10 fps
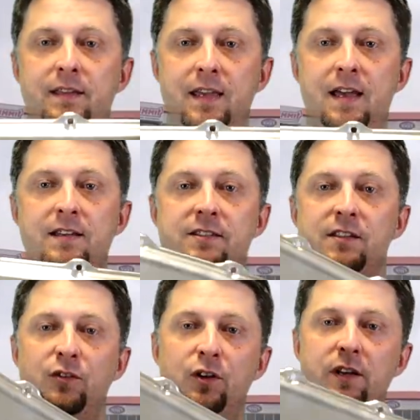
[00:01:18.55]

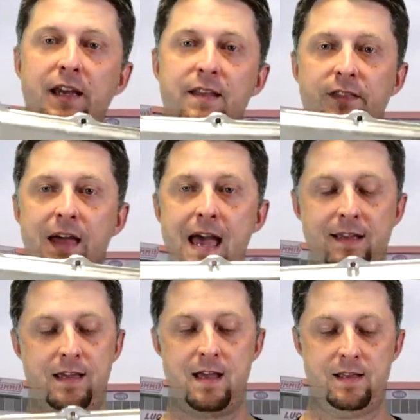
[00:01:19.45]
yes, look at
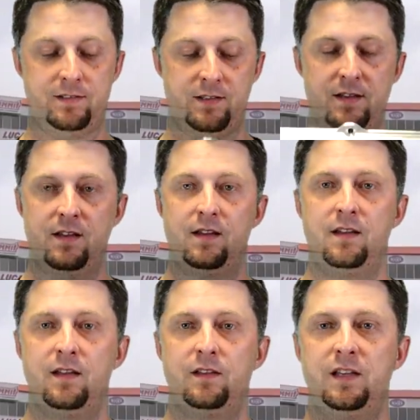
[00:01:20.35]
that, guys.
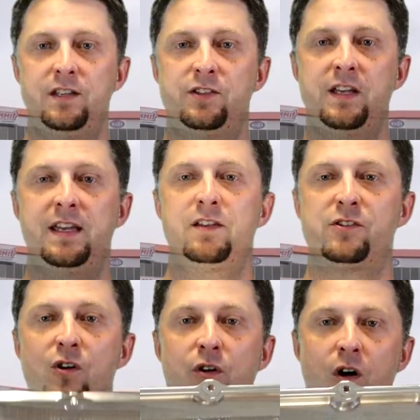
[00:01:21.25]
These
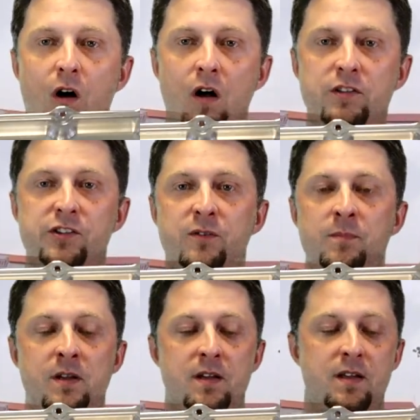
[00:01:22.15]
things are
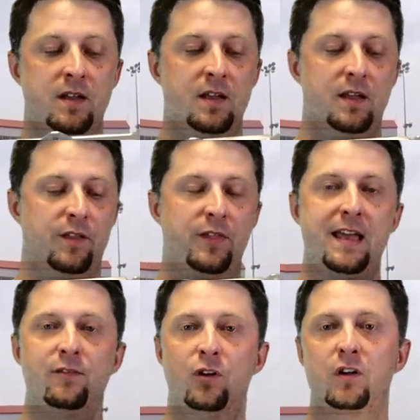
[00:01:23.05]
awesome.
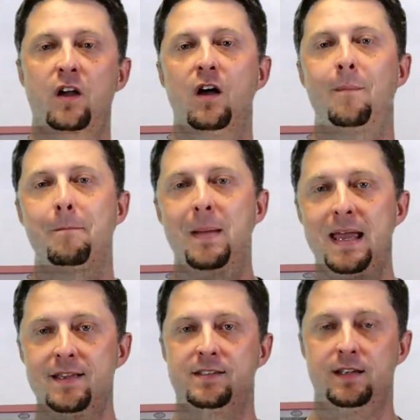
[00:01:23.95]
They look
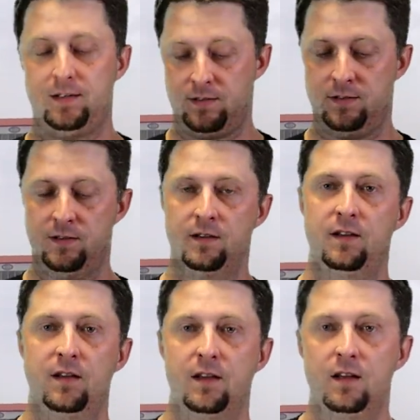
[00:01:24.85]
amazing.
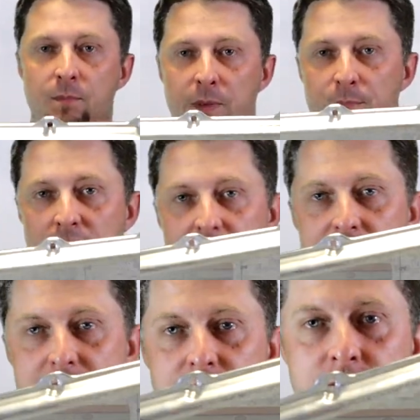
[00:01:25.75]
Let me bring it
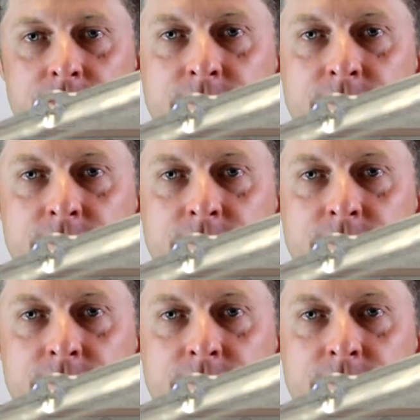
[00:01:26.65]
in.